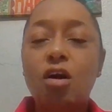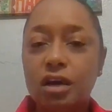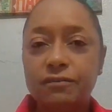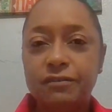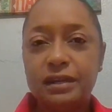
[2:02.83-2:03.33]

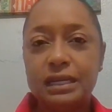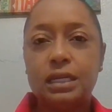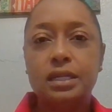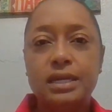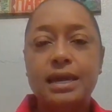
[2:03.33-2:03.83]

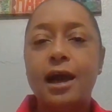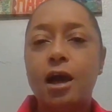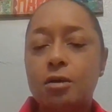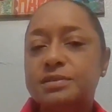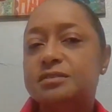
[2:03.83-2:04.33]
confidently
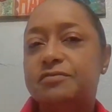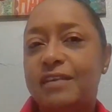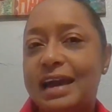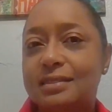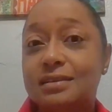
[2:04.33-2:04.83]
helps to
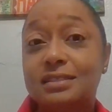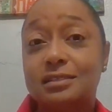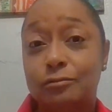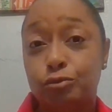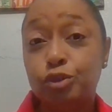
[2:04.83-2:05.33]
find the
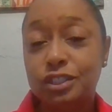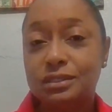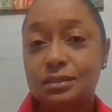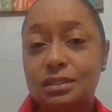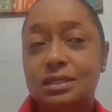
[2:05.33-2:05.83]

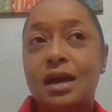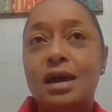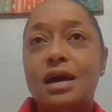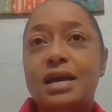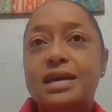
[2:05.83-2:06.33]
solutions,
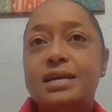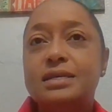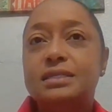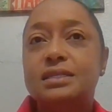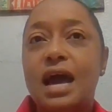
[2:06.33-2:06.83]

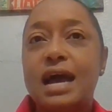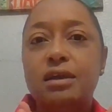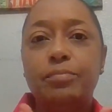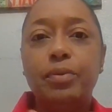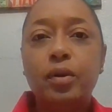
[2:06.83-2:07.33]
is an
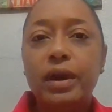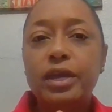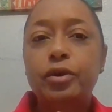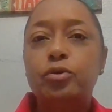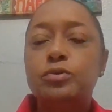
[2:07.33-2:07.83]

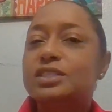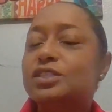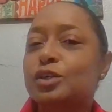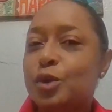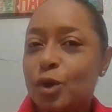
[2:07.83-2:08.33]
employee who is
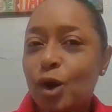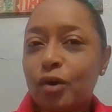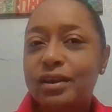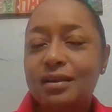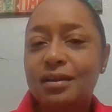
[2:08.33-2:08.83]

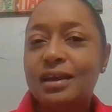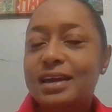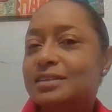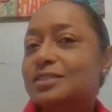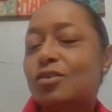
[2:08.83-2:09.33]
securing
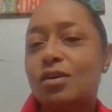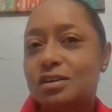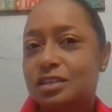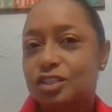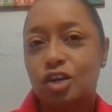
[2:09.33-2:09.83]
his or
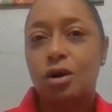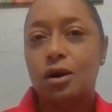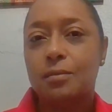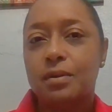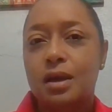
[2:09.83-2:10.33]
her
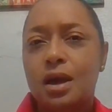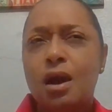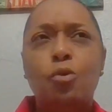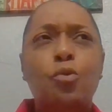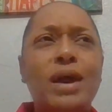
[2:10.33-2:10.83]
job.
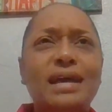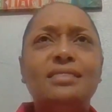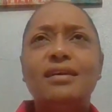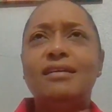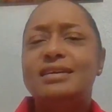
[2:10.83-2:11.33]
When
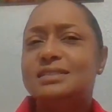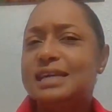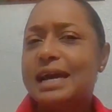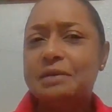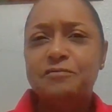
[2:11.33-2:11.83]
there is
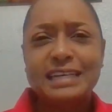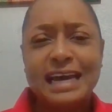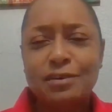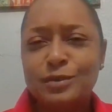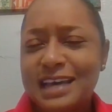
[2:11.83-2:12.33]
time for
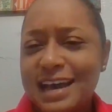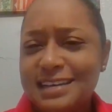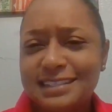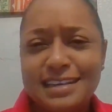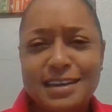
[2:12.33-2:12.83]

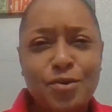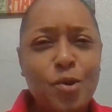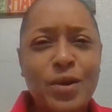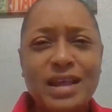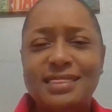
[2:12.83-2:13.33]
downsizing or
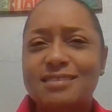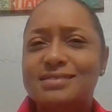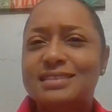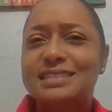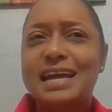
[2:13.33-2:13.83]
when there
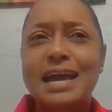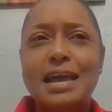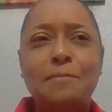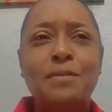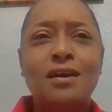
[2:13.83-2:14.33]
is
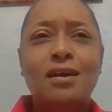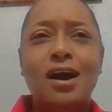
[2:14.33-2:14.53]
time